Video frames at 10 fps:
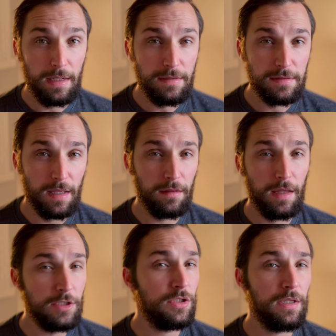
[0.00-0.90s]
it's
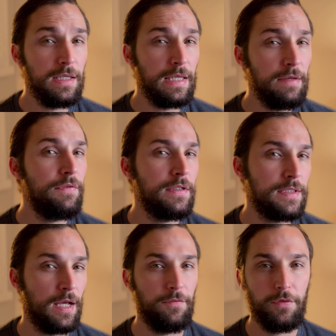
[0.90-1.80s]
allegedly even
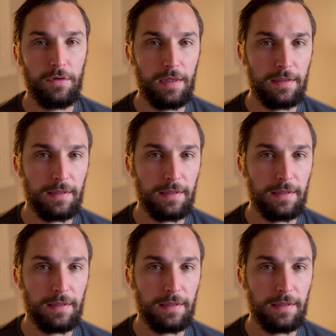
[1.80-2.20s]
tougher than